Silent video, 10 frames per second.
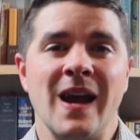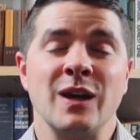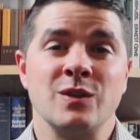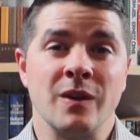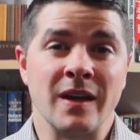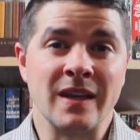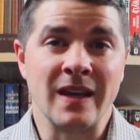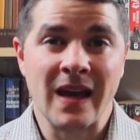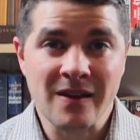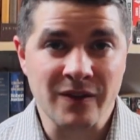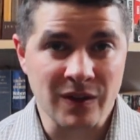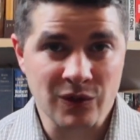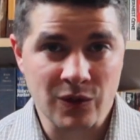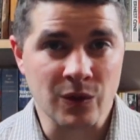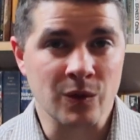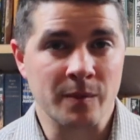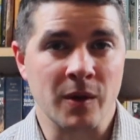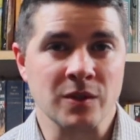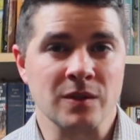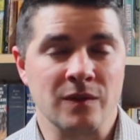and so they gave it to the
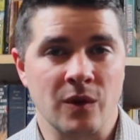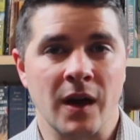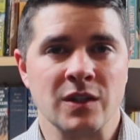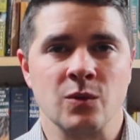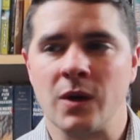person of Christ.